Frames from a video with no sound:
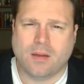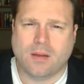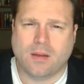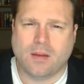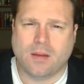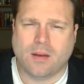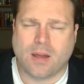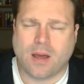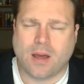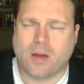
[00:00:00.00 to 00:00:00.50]

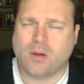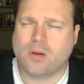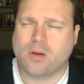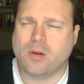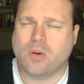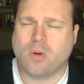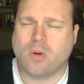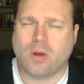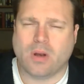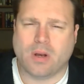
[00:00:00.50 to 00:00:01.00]
Now, I'm going to
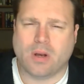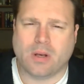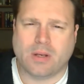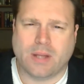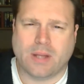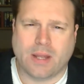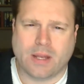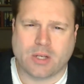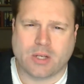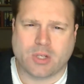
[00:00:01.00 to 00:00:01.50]
go on a
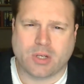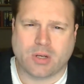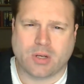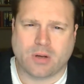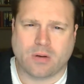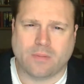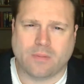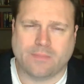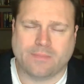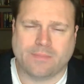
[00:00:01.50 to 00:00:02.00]
tangent
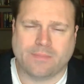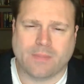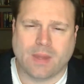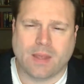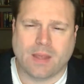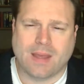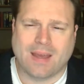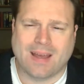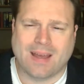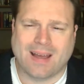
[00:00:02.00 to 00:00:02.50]
here.
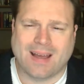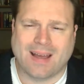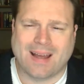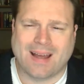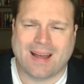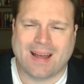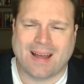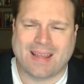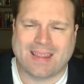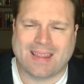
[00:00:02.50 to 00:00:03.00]

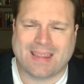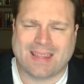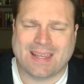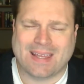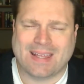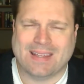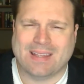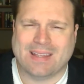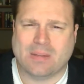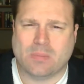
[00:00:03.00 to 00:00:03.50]
I
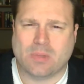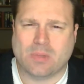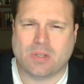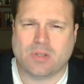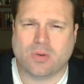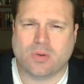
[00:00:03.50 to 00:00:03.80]
think that Ms.